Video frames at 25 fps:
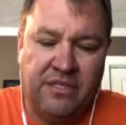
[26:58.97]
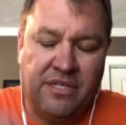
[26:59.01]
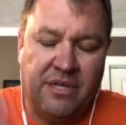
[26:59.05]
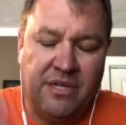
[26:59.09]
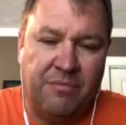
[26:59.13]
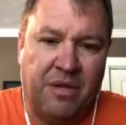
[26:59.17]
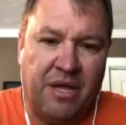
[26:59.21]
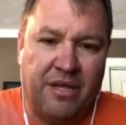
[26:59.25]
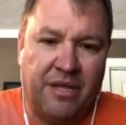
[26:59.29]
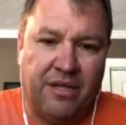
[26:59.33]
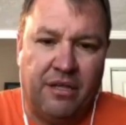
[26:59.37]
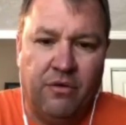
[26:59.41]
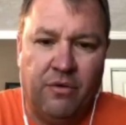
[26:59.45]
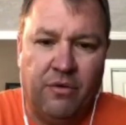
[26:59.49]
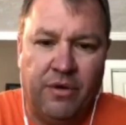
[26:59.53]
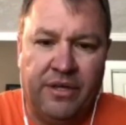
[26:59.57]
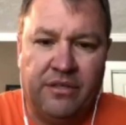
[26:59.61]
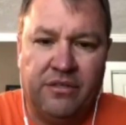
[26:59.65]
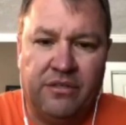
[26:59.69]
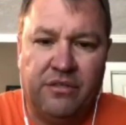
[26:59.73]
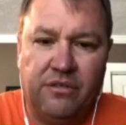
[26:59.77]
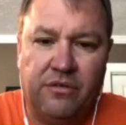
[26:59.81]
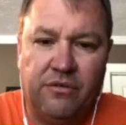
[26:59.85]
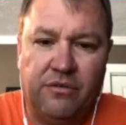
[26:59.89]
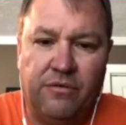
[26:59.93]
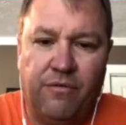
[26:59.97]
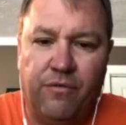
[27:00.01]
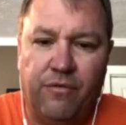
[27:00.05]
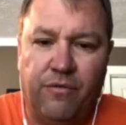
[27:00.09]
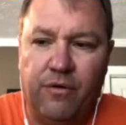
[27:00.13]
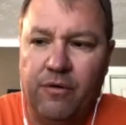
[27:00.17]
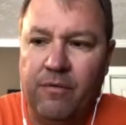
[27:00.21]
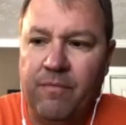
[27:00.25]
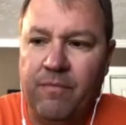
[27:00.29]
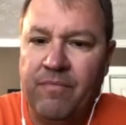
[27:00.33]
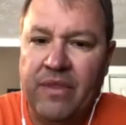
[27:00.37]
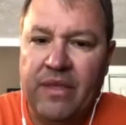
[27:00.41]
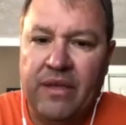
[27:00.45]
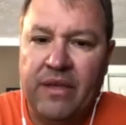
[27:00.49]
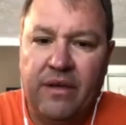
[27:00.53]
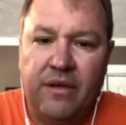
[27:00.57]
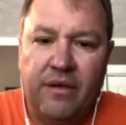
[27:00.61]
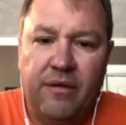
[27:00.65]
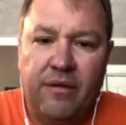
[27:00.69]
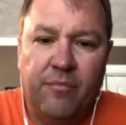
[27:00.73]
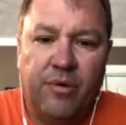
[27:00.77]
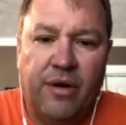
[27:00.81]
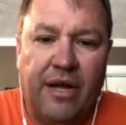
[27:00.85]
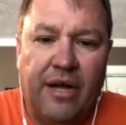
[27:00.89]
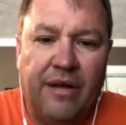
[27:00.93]
I'm not going to for
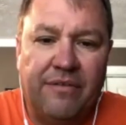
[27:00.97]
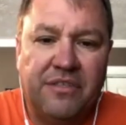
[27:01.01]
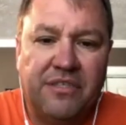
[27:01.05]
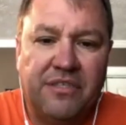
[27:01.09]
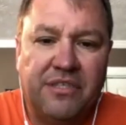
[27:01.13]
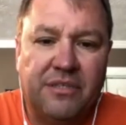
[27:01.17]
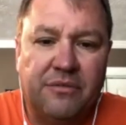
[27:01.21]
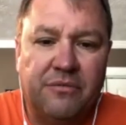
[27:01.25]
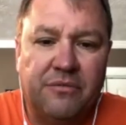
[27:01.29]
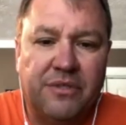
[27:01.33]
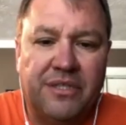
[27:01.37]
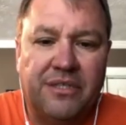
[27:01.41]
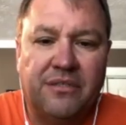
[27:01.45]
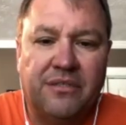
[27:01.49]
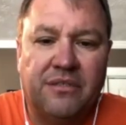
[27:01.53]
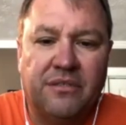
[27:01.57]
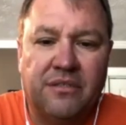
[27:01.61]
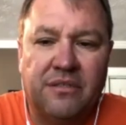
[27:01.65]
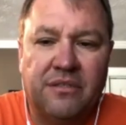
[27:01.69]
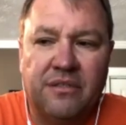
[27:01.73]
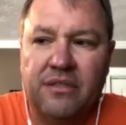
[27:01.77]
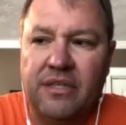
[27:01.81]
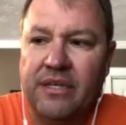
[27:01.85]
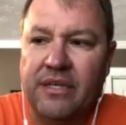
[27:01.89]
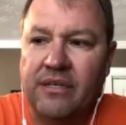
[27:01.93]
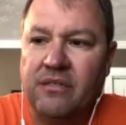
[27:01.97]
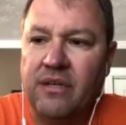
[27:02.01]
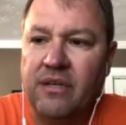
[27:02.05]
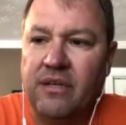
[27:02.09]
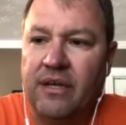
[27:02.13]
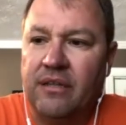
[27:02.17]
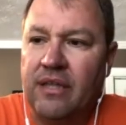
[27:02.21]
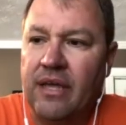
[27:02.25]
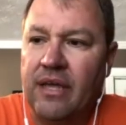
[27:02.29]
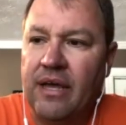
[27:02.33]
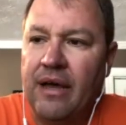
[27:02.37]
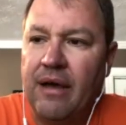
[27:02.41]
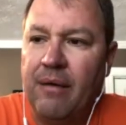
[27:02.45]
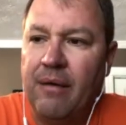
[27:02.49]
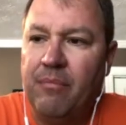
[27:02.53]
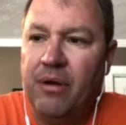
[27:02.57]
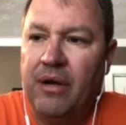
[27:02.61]
privacy reasons and things like that,